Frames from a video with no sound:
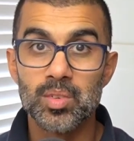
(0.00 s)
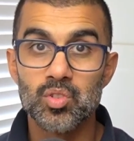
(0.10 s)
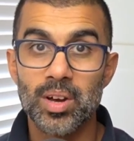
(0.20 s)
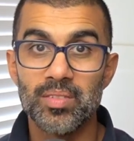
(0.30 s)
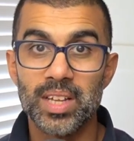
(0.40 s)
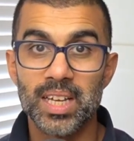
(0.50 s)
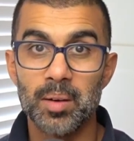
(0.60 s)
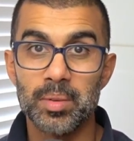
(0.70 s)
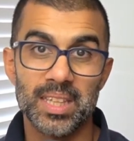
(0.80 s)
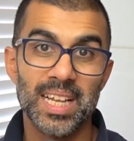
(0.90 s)
traveling.
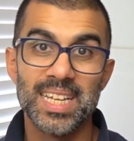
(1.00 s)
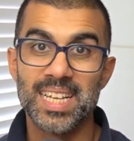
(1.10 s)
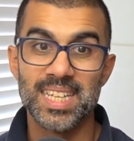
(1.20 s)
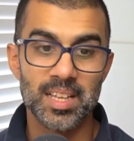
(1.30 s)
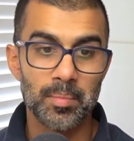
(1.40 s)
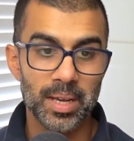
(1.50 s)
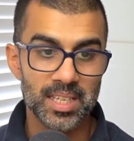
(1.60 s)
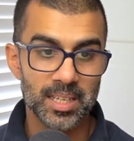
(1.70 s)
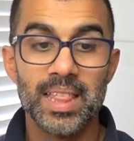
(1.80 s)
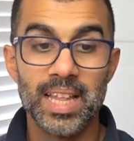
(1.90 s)
I mean, that sounds
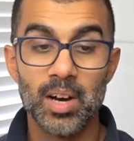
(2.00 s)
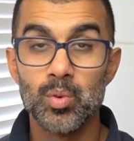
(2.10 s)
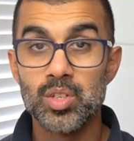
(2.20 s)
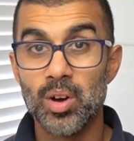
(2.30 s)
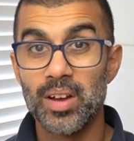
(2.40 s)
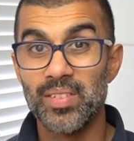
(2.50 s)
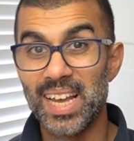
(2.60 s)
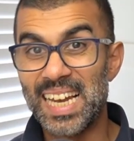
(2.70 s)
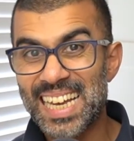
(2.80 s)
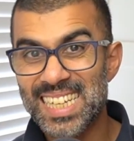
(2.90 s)
amazing. Now, we drive
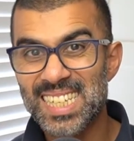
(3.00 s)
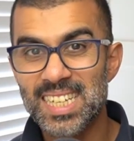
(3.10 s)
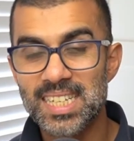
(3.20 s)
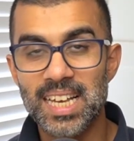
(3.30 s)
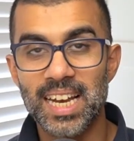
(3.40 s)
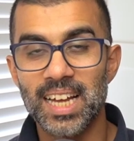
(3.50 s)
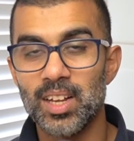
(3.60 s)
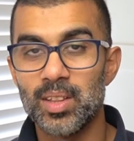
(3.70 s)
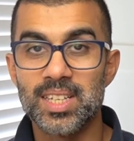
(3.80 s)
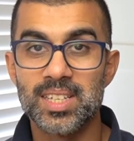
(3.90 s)
a Lexus, and I
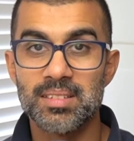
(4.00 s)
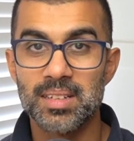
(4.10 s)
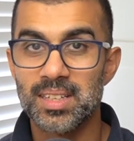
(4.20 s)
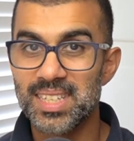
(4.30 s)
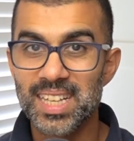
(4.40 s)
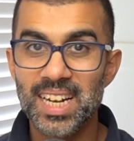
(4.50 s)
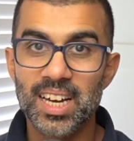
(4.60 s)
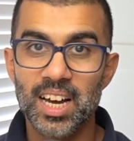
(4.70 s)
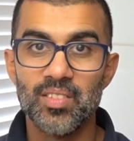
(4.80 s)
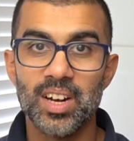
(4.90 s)
know that's still a
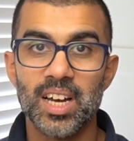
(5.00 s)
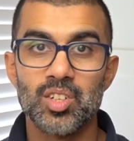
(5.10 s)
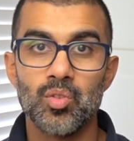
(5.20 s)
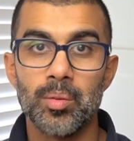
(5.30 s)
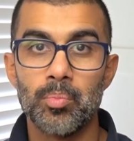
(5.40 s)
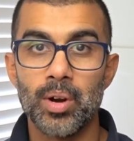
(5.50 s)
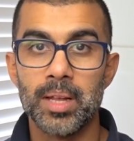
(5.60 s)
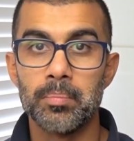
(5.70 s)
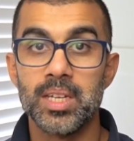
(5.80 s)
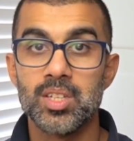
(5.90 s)
kind of a luxury
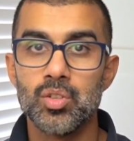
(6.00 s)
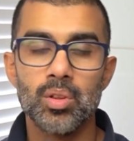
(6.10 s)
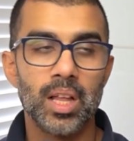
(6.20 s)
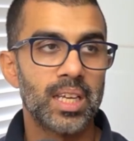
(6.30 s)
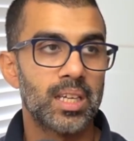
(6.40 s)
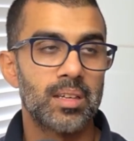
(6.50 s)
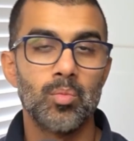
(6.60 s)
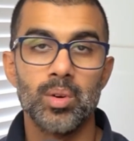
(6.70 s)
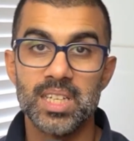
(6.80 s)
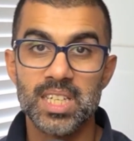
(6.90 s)
brand, but it's not like
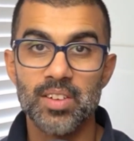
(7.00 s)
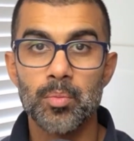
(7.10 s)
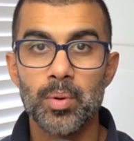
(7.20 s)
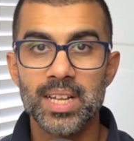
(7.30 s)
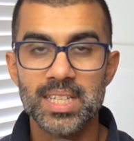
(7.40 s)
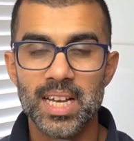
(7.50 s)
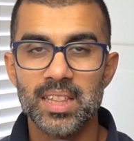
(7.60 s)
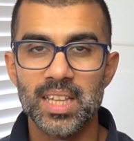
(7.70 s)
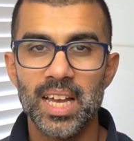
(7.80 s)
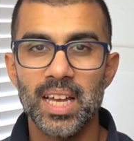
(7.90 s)
one of these other brands
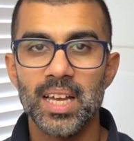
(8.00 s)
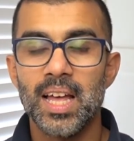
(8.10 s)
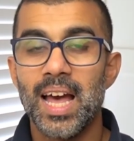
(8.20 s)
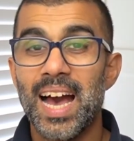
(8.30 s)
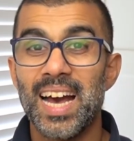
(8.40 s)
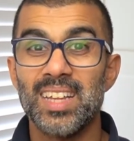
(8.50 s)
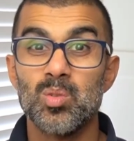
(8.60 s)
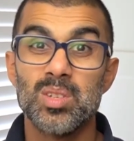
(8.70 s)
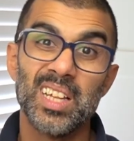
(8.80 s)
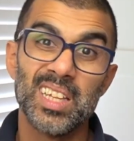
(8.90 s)
out there. And
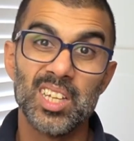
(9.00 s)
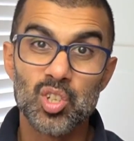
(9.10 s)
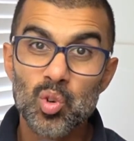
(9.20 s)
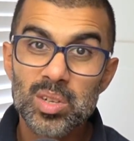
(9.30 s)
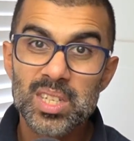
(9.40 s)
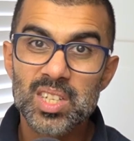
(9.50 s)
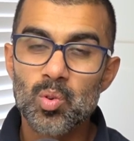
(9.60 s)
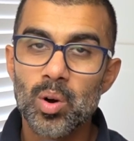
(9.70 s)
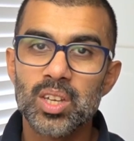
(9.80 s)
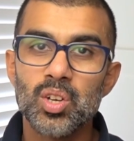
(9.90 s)
also that the insurance is
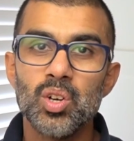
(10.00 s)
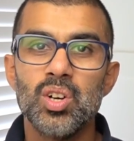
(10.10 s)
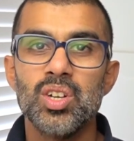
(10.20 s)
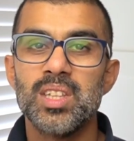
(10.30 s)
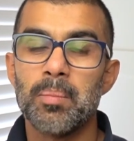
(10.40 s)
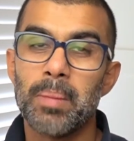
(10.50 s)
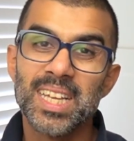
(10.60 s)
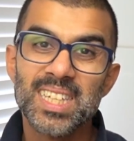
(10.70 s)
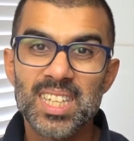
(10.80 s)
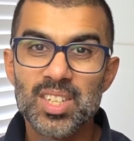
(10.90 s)
quite good, the
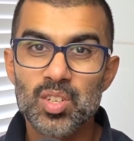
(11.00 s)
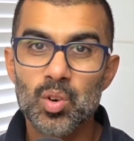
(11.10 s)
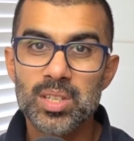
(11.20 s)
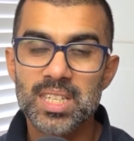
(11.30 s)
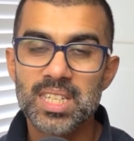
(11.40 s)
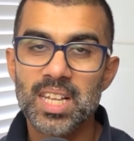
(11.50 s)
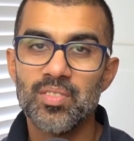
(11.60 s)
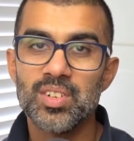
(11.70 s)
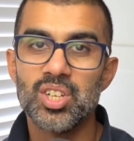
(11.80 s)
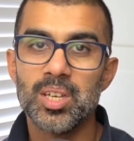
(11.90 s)
maintenance costs and
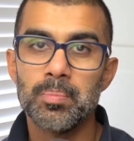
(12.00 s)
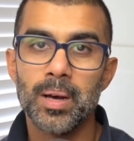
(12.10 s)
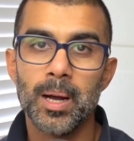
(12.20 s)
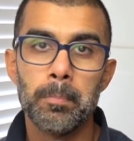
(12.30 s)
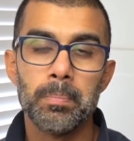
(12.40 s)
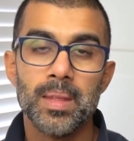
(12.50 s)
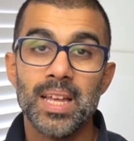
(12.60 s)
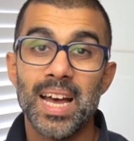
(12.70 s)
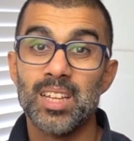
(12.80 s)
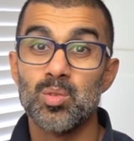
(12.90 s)
stuff are cheaper,
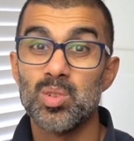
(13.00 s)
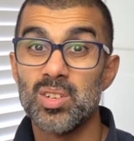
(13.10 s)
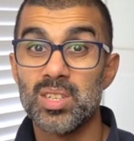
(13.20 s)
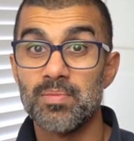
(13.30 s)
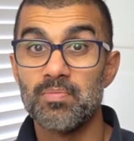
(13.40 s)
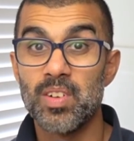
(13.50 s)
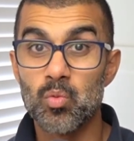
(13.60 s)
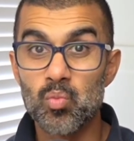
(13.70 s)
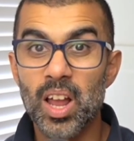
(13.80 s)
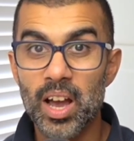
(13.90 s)
and also it's a very
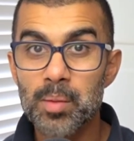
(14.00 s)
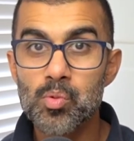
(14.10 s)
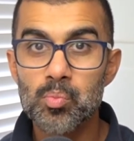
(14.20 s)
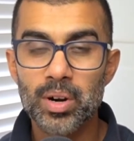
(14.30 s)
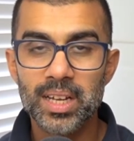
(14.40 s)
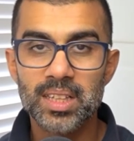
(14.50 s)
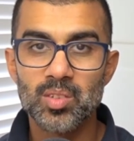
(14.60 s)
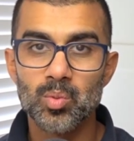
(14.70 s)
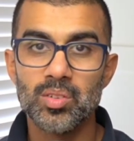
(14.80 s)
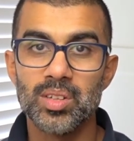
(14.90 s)
reliable brand
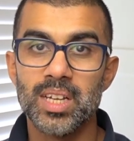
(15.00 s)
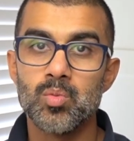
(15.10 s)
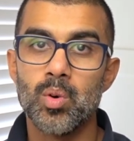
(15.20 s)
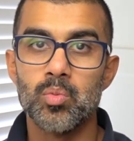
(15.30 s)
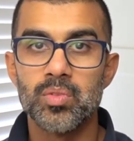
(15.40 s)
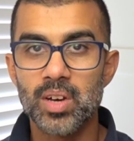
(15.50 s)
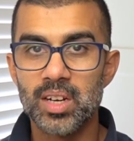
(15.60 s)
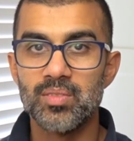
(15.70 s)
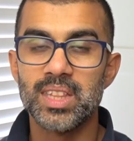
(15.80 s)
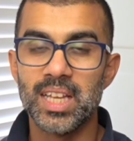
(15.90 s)
as well. So that's why we've kind
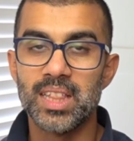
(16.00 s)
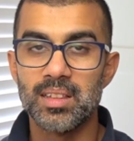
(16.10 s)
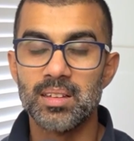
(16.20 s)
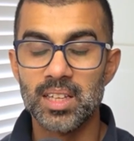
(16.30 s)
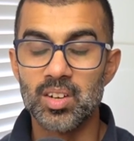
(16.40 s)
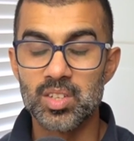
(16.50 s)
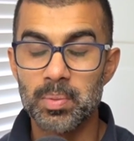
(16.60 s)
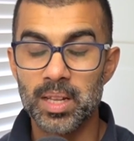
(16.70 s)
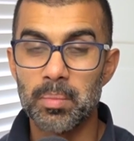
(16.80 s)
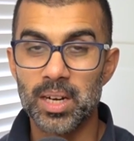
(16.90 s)
of
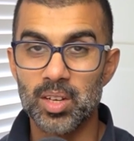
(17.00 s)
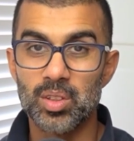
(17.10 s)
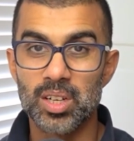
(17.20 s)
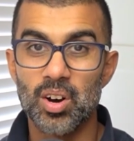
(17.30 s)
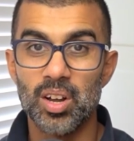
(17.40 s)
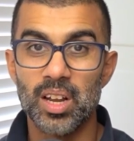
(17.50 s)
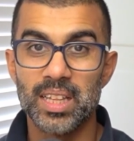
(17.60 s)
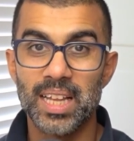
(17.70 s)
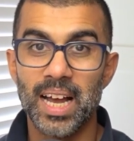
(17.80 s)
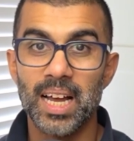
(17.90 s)
spent our money on the car like
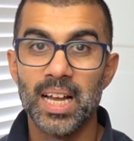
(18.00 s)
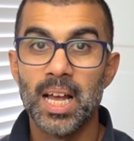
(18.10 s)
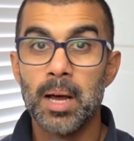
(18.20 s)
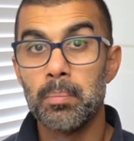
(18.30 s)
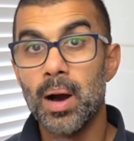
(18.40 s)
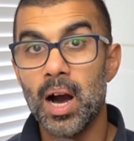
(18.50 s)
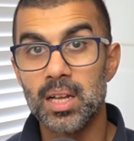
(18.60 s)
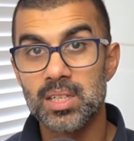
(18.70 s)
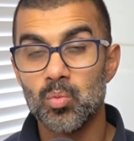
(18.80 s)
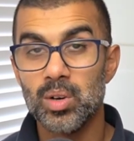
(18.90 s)
that.
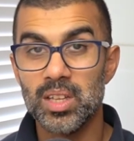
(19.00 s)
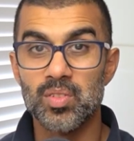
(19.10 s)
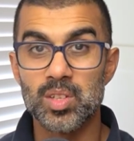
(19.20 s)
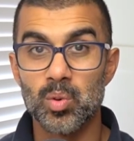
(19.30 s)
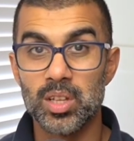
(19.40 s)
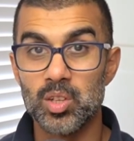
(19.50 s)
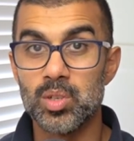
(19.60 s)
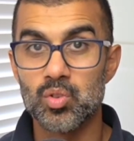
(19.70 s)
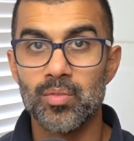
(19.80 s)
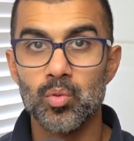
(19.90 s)
But one of the things we want to do
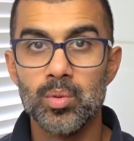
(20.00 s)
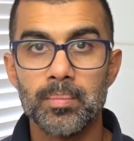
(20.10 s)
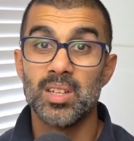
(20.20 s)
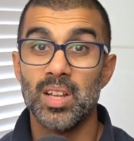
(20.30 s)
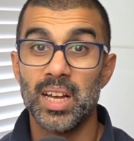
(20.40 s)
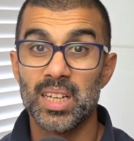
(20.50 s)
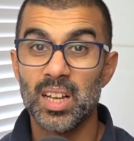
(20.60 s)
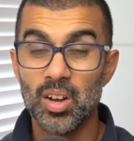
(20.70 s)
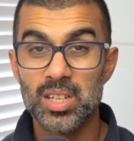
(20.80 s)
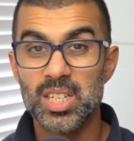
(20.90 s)
is travel. So like
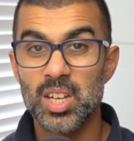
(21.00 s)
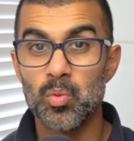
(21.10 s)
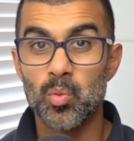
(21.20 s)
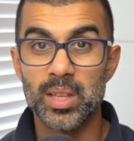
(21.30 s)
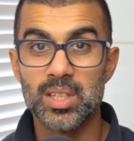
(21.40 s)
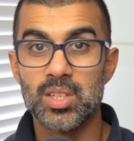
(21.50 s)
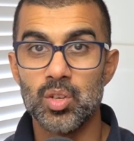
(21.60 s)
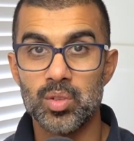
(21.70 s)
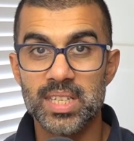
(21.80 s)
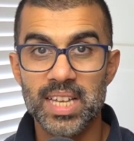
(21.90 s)
last year we went
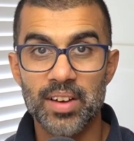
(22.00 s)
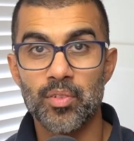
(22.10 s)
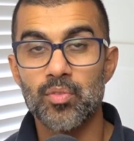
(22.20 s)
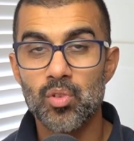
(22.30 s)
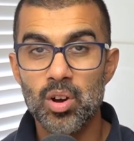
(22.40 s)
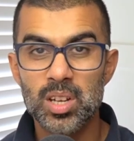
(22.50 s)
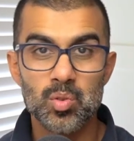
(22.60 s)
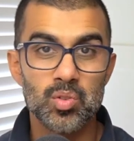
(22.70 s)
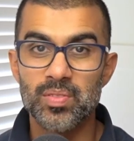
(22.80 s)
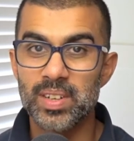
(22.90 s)
to the south of France,
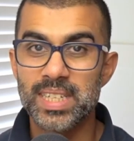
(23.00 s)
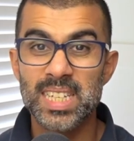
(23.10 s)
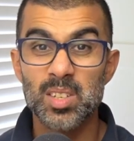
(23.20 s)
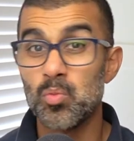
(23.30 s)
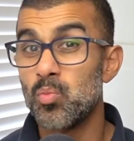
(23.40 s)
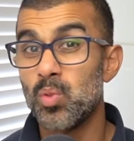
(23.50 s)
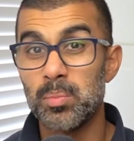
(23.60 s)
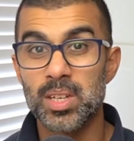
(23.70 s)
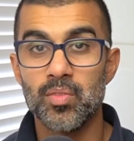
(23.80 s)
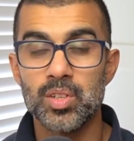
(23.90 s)
which was fantastic. We were
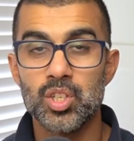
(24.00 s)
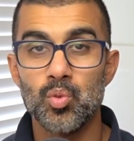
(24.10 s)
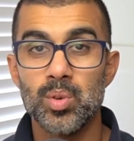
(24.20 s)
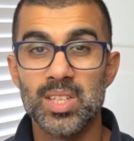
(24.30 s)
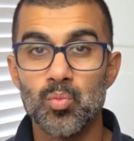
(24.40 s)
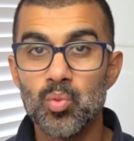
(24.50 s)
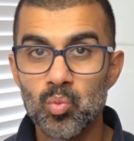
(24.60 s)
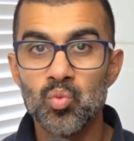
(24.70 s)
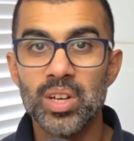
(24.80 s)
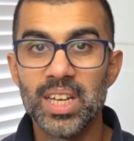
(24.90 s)
able to go for 2 weeks and we
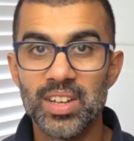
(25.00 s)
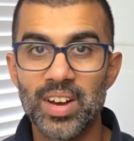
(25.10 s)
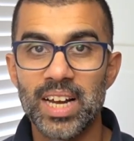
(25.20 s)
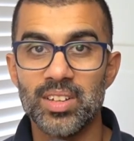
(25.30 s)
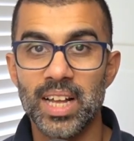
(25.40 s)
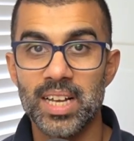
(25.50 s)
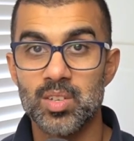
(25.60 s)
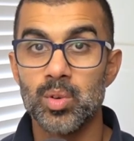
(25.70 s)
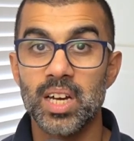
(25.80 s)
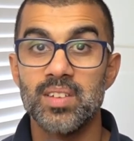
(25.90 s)
really value that.
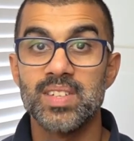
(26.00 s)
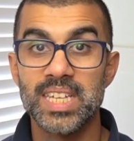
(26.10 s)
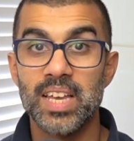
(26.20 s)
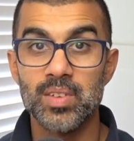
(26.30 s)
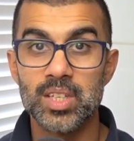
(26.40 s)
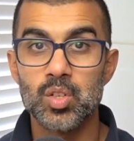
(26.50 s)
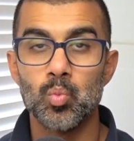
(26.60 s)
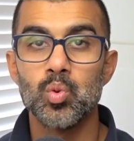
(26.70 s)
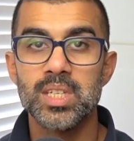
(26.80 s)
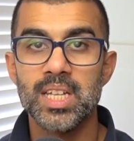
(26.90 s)
So we're kind of saving
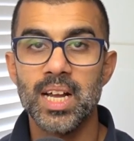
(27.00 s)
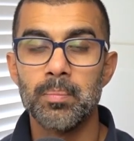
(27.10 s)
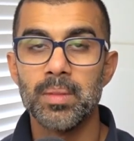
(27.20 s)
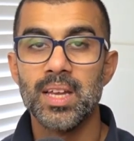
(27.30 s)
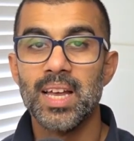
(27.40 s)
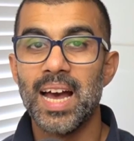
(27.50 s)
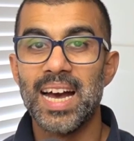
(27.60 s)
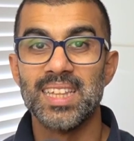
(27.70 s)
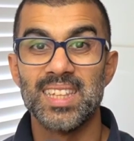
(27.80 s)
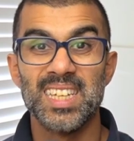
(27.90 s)
towards that.
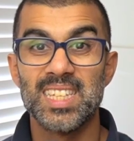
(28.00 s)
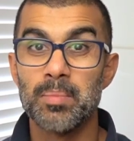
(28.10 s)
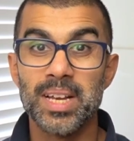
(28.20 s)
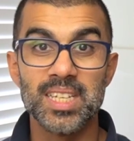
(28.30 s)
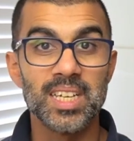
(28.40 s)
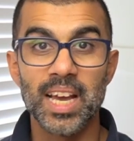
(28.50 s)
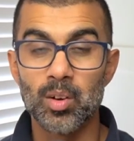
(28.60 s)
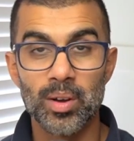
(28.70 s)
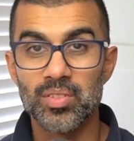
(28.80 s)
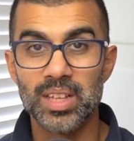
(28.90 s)
And it's amazing going
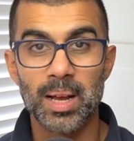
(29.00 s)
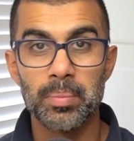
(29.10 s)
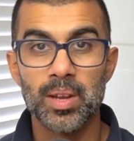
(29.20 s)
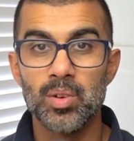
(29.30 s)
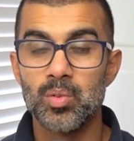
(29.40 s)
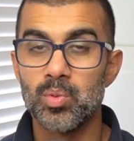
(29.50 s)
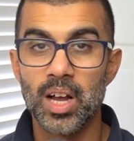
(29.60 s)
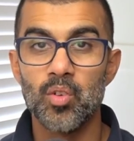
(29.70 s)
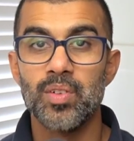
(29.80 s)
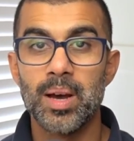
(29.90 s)
away for that period with the
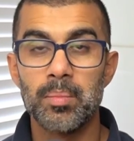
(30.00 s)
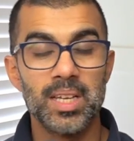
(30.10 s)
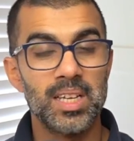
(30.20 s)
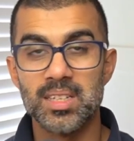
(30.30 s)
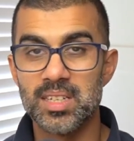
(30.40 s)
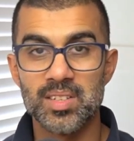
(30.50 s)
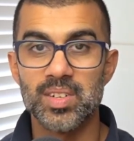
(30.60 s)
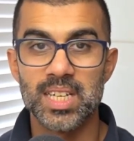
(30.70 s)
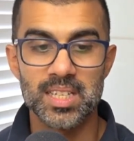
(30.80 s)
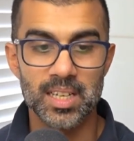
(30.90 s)
whole family. It's just
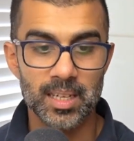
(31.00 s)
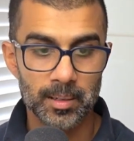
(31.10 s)
fantastic.